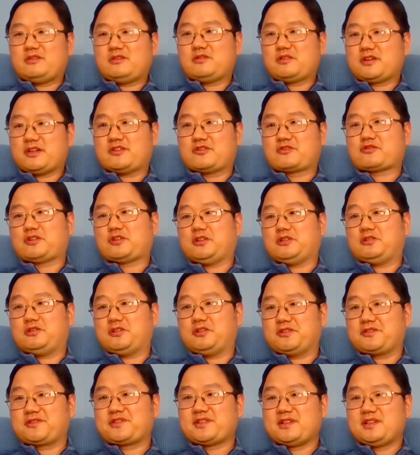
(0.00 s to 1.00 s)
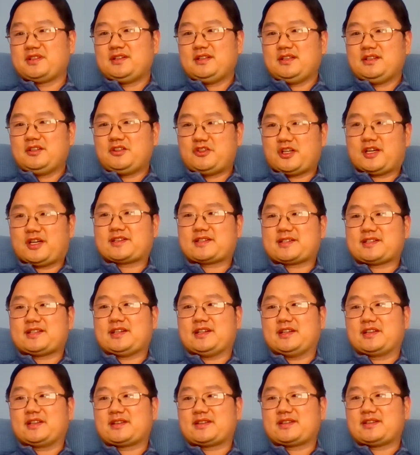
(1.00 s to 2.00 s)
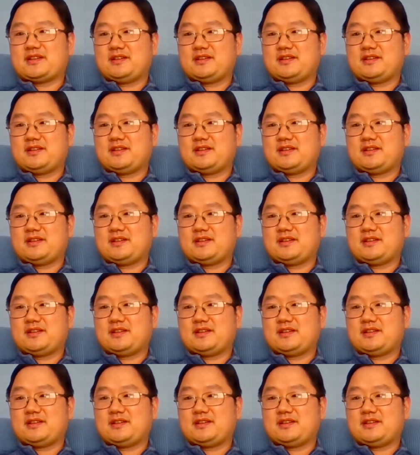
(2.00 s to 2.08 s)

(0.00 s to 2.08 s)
controls justice